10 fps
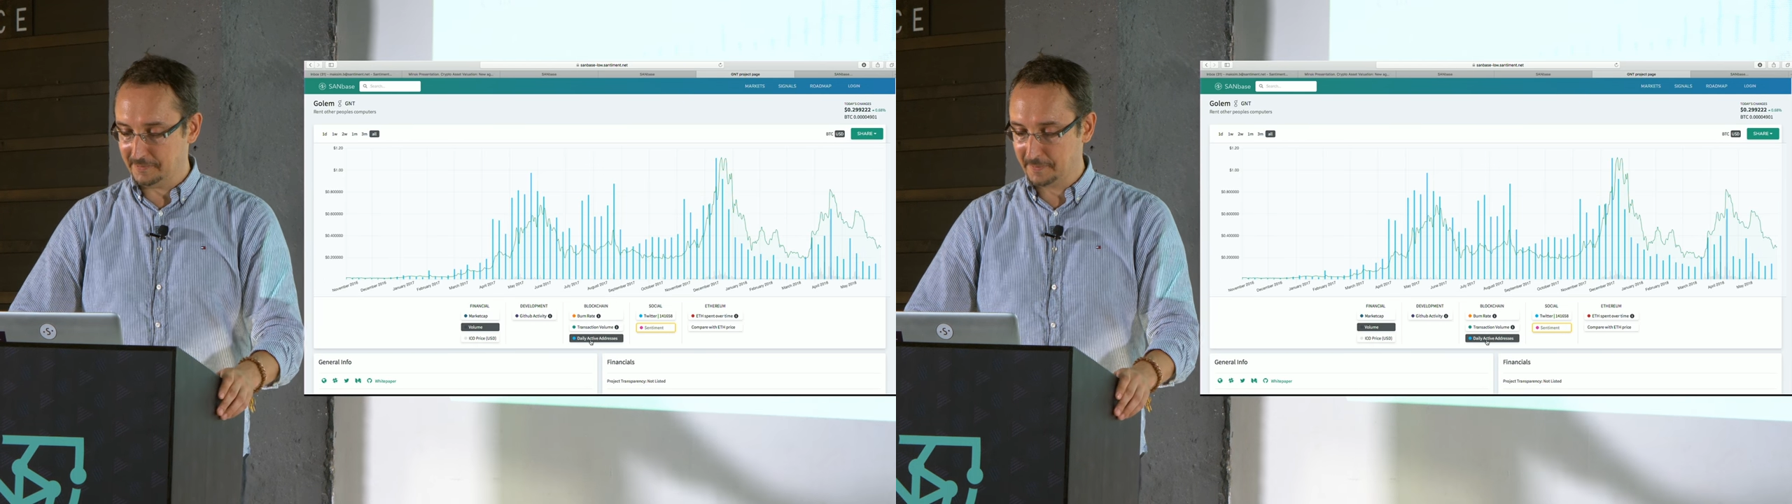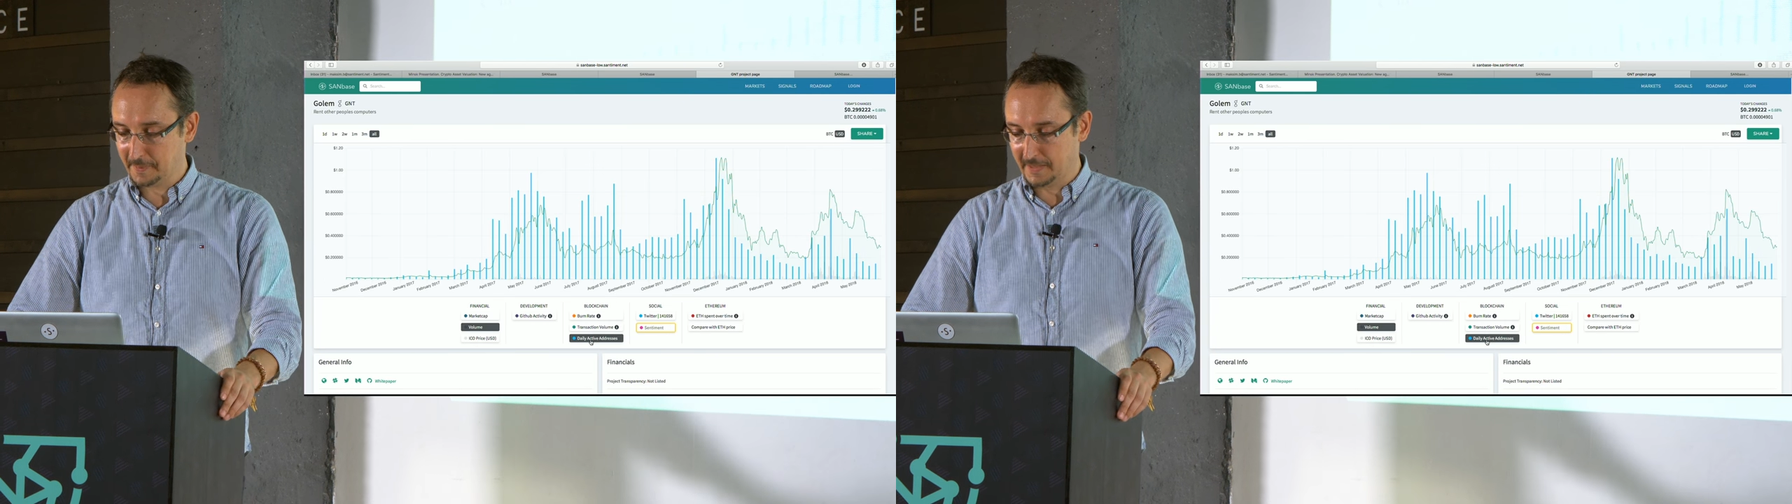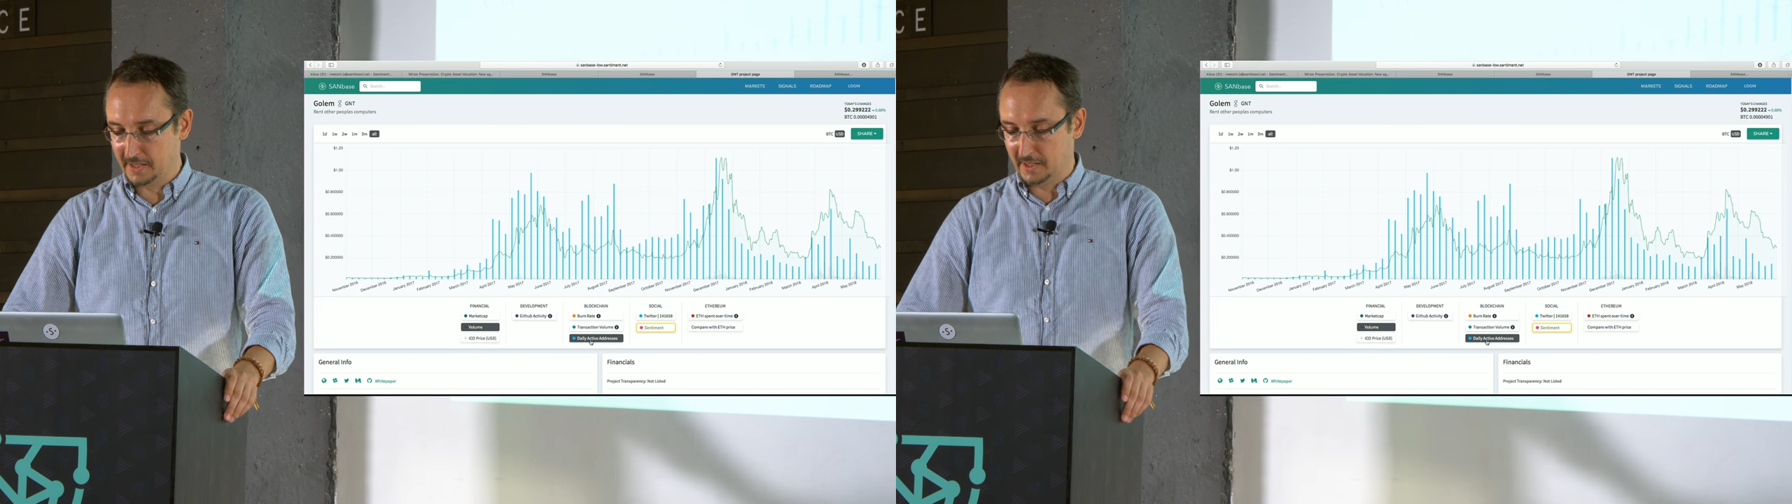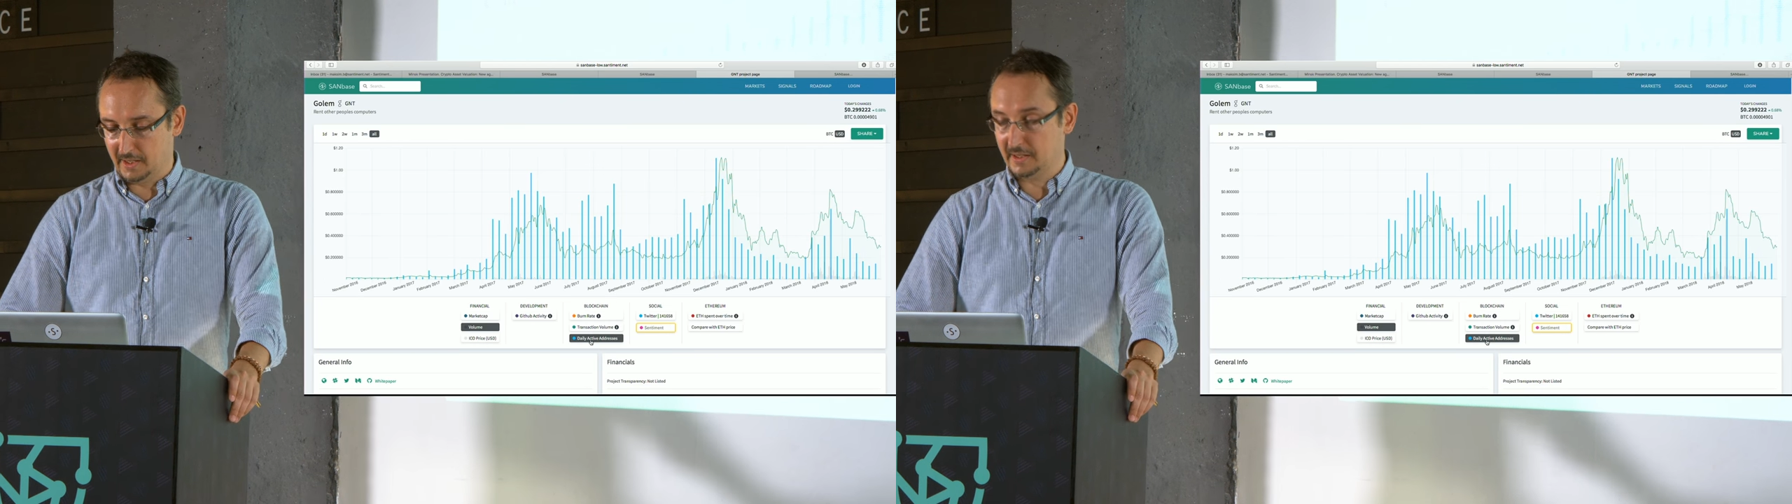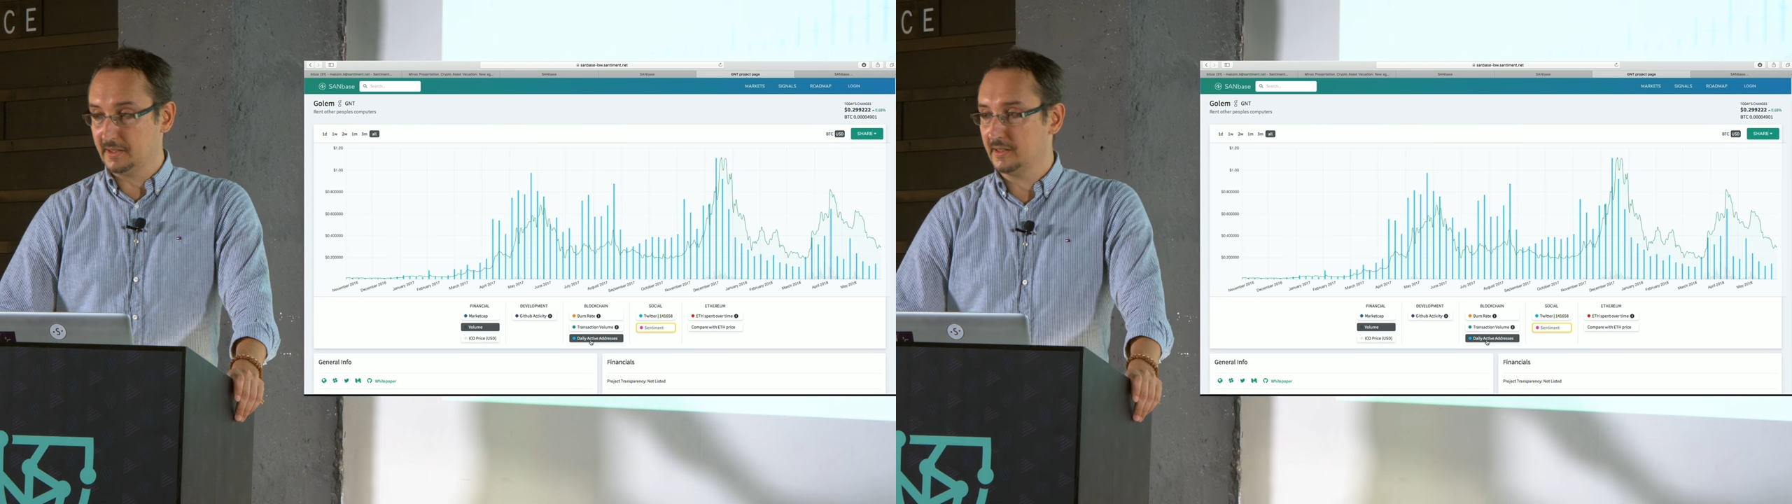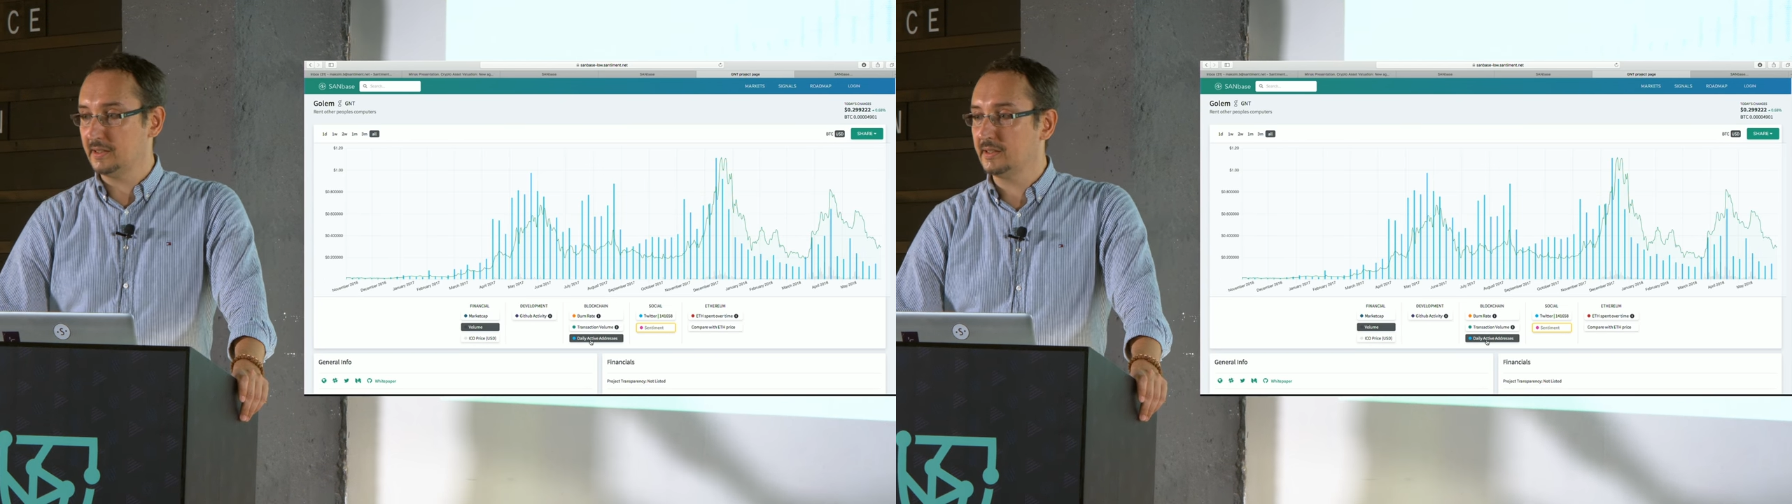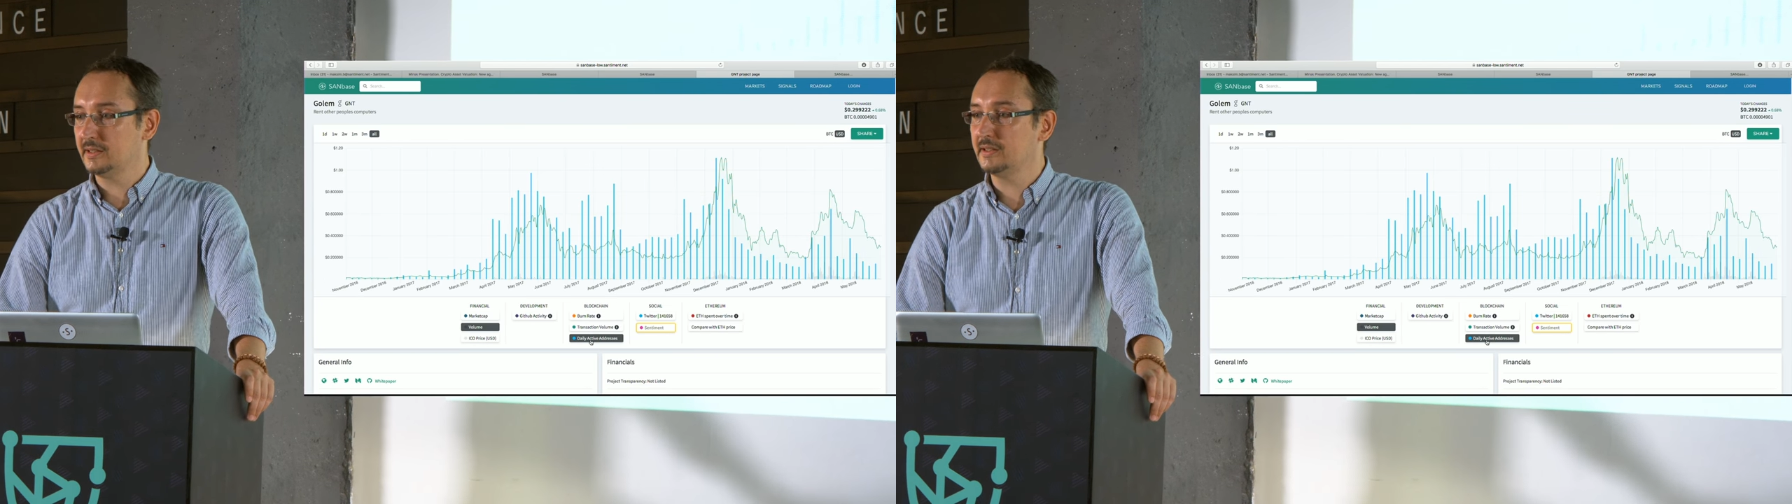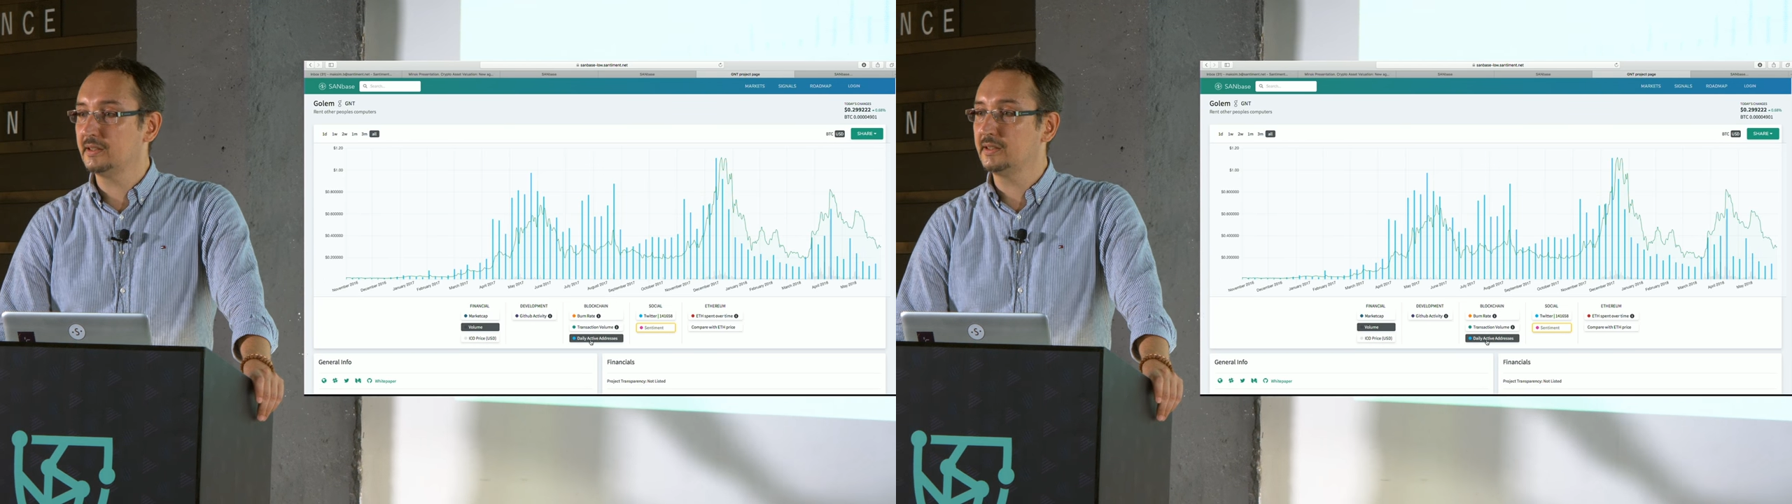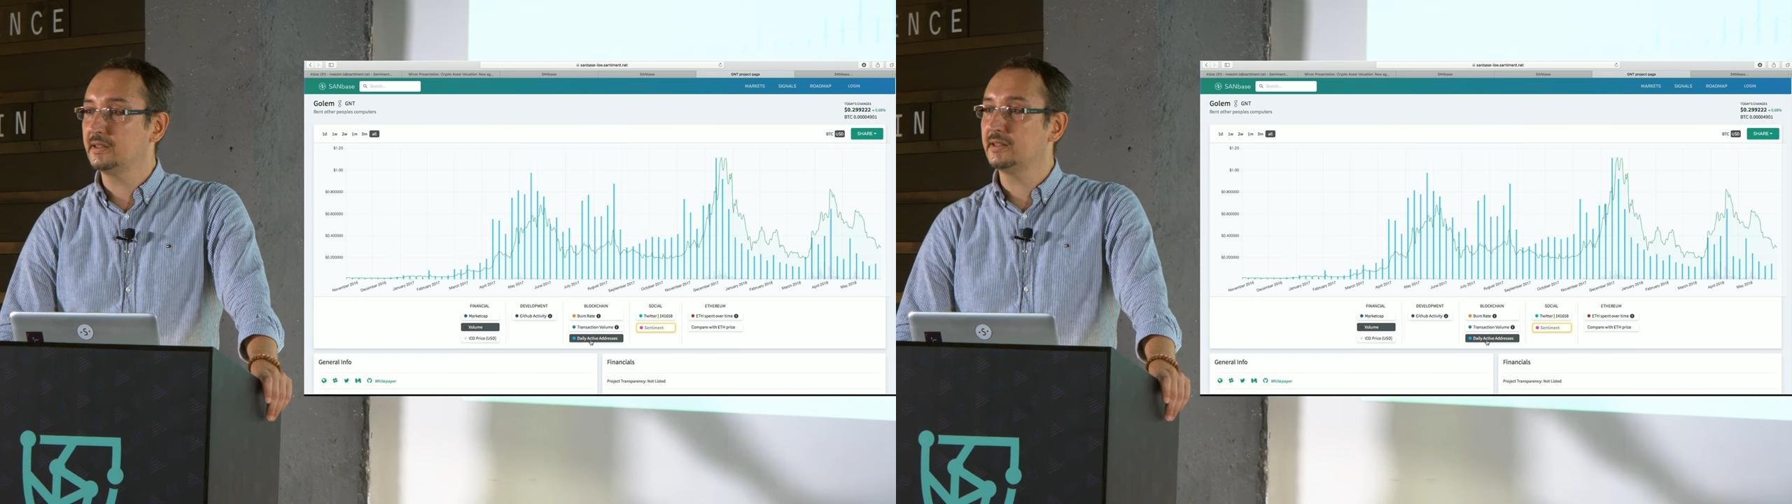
Well, it was probably easy to make money,